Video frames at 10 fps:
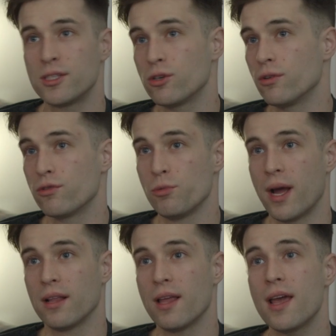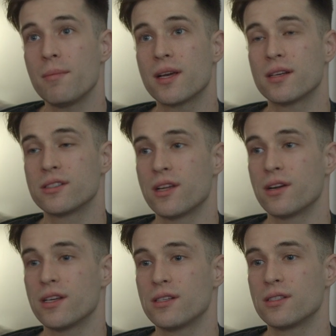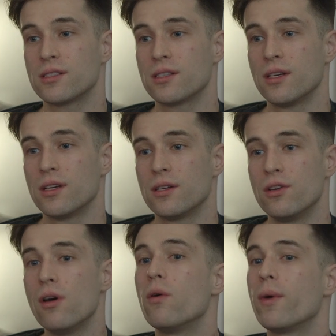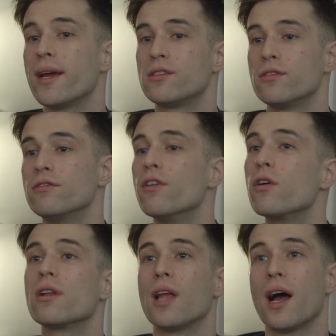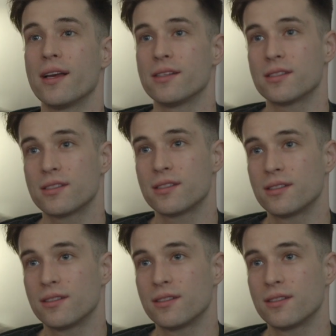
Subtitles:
to be told through ballet because there is no way to vocalize,